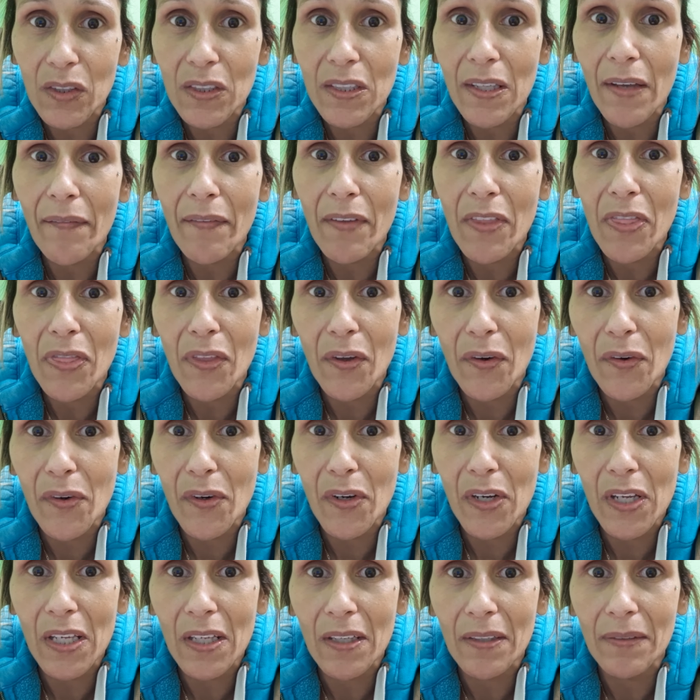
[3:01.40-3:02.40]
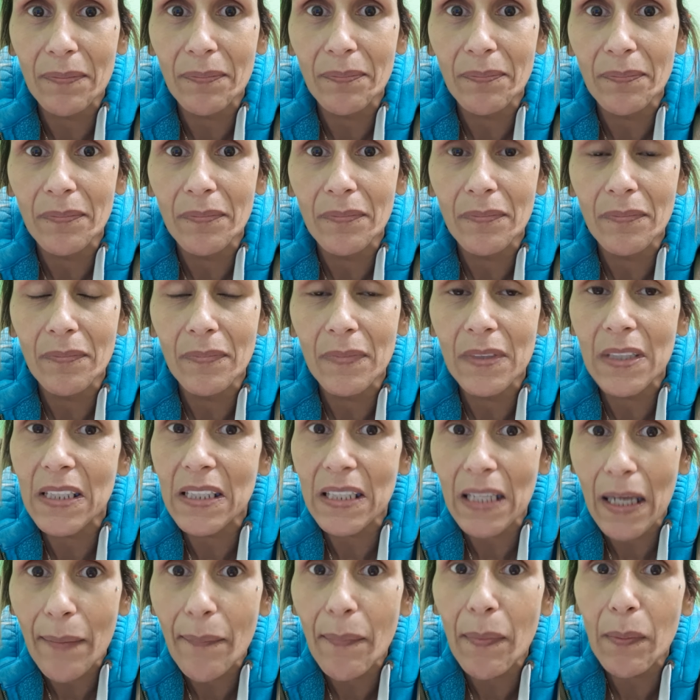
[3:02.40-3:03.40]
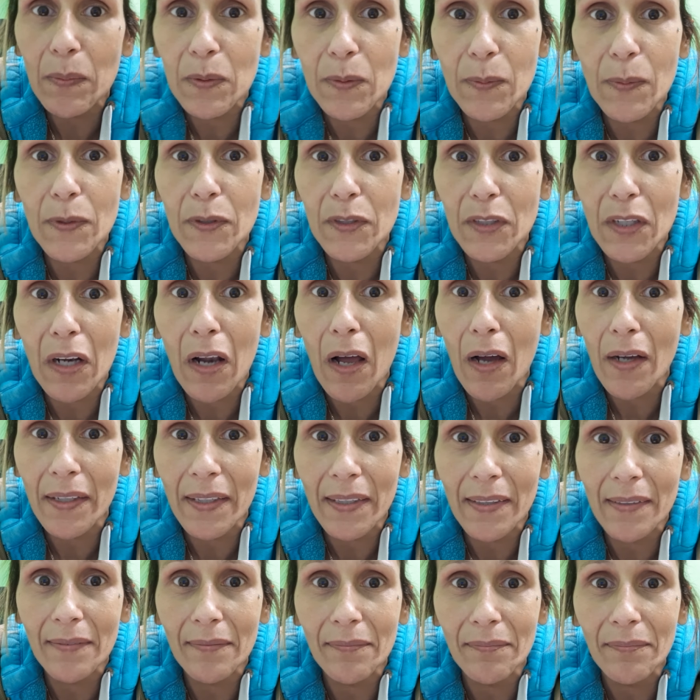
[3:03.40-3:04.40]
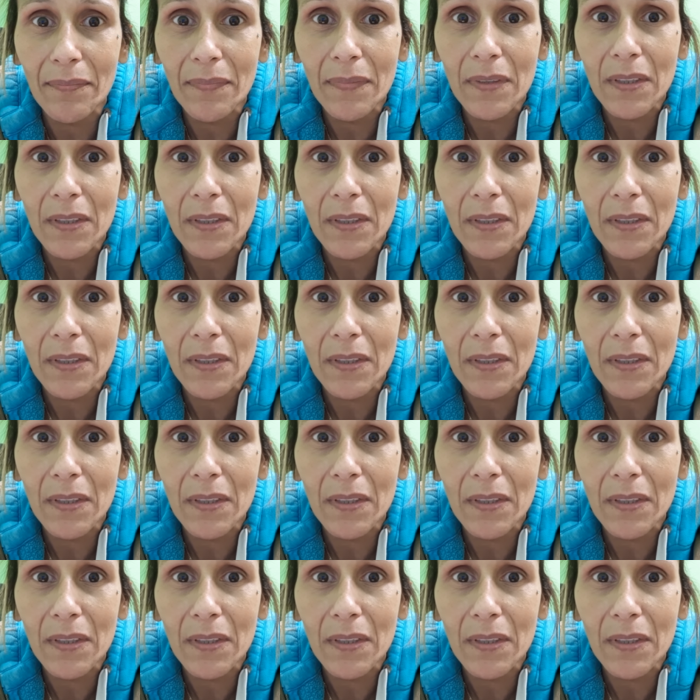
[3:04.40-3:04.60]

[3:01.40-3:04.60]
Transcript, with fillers: seven thirty, the time I'm supposed to clock in.